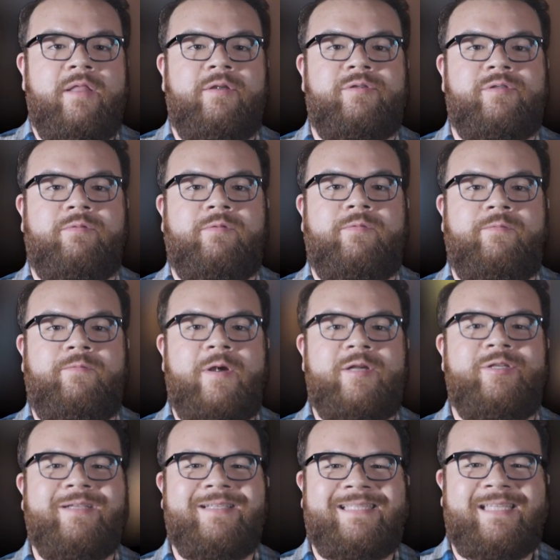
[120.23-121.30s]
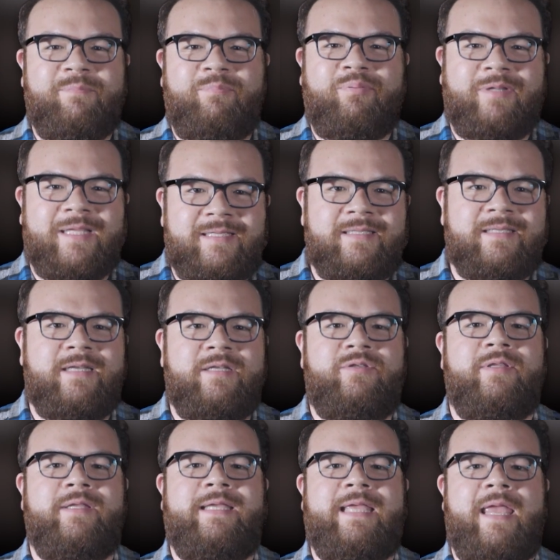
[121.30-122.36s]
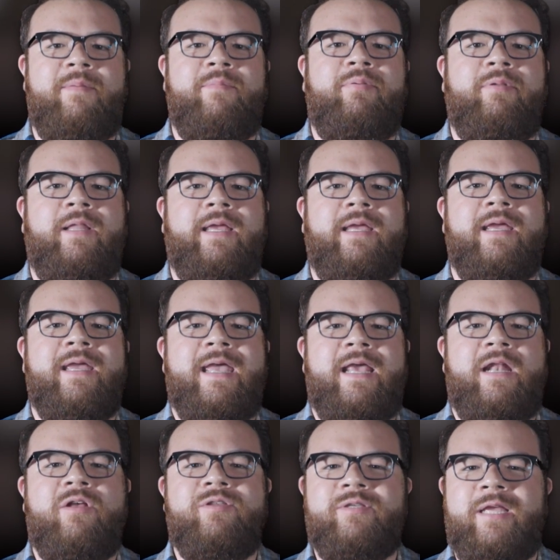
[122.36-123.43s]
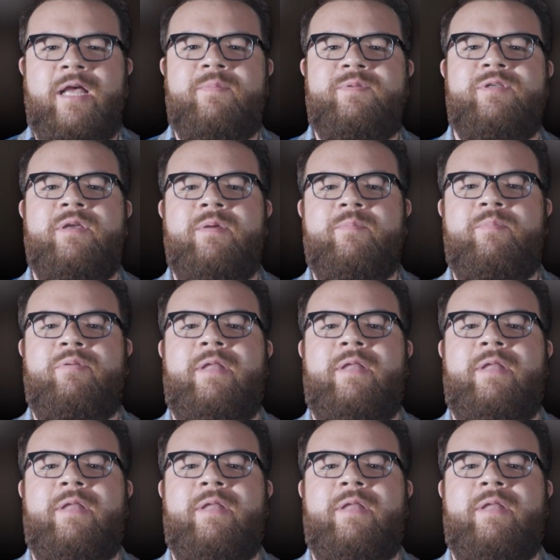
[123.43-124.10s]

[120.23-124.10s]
There's a refreshing simplicity to the gameplay. It also helps you can